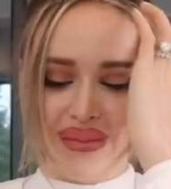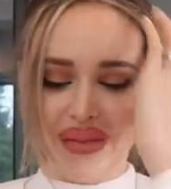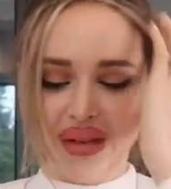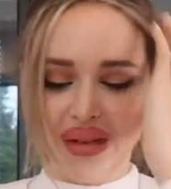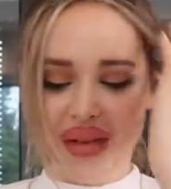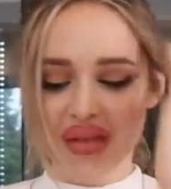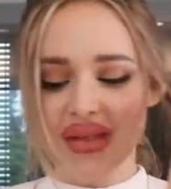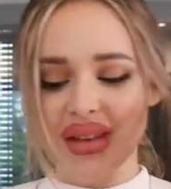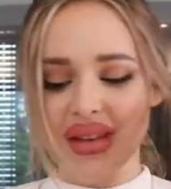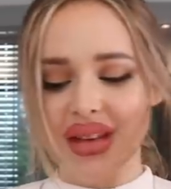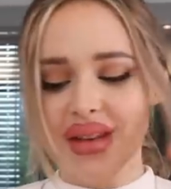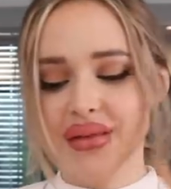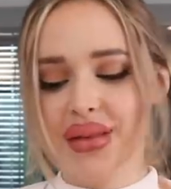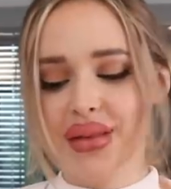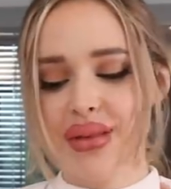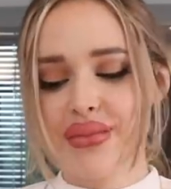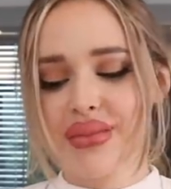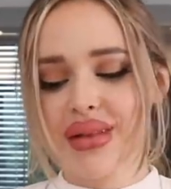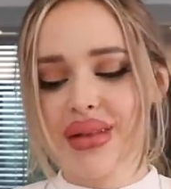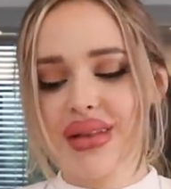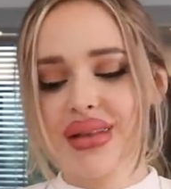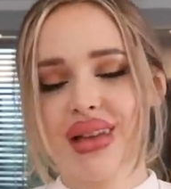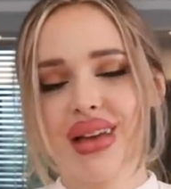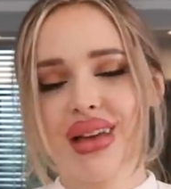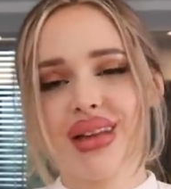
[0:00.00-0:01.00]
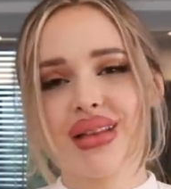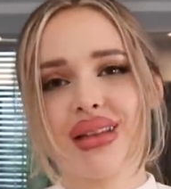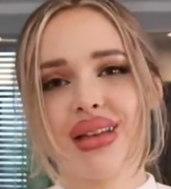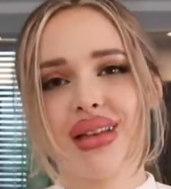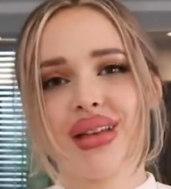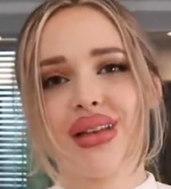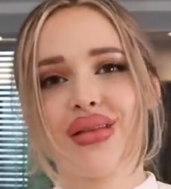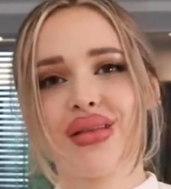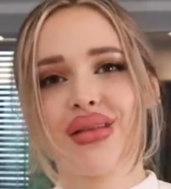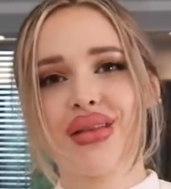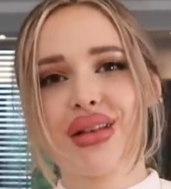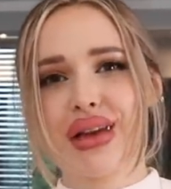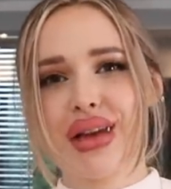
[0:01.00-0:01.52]
51% say
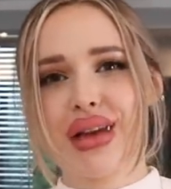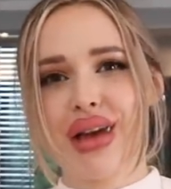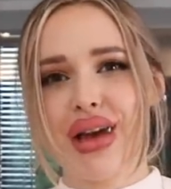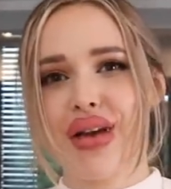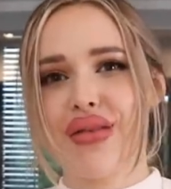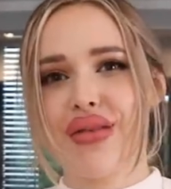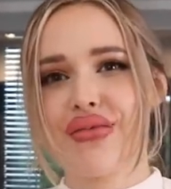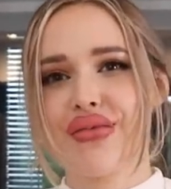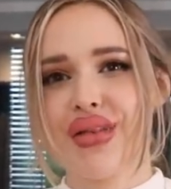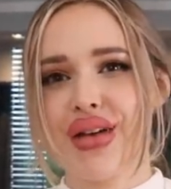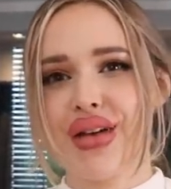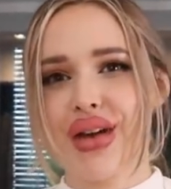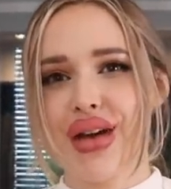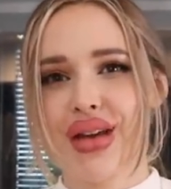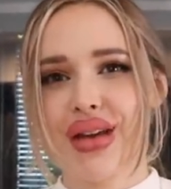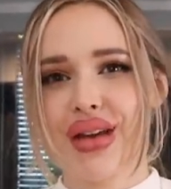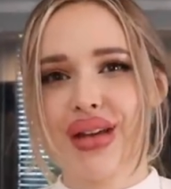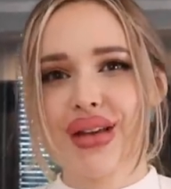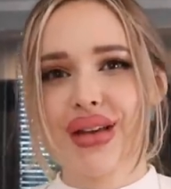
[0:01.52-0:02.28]
go to a cafe.